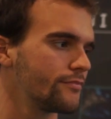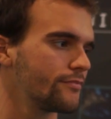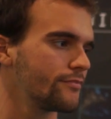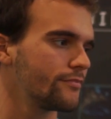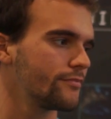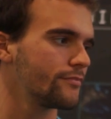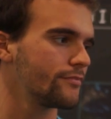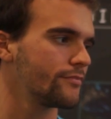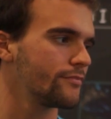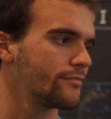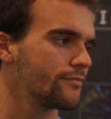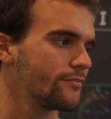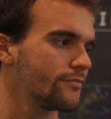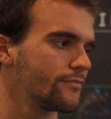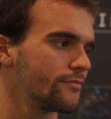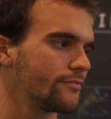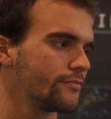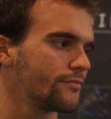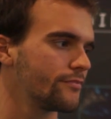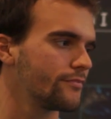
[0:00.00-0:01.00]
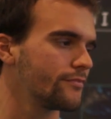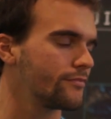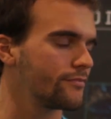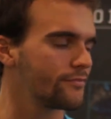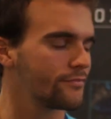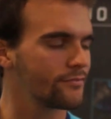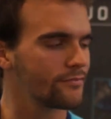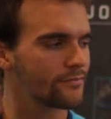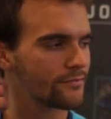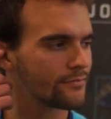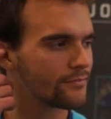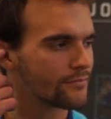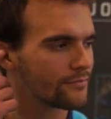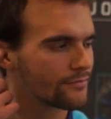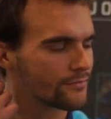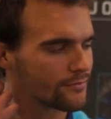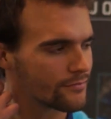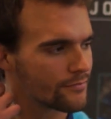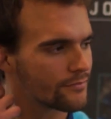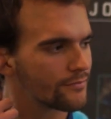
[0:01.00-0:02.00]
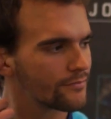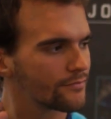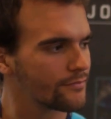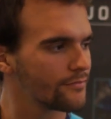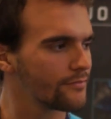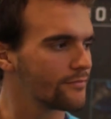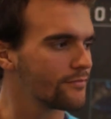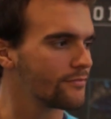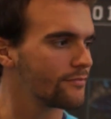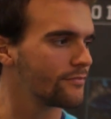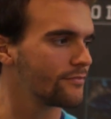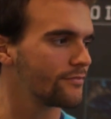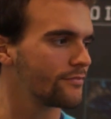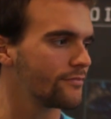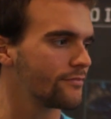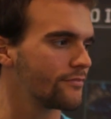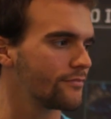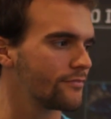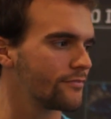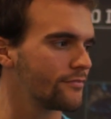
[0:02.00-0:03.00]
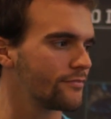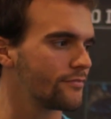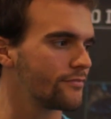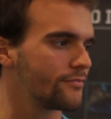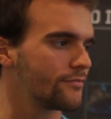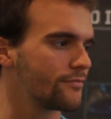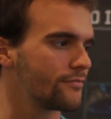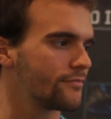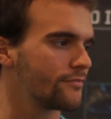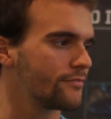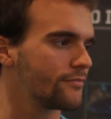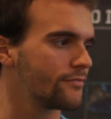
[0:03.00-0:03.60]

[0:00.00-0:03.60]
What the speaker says: (silent)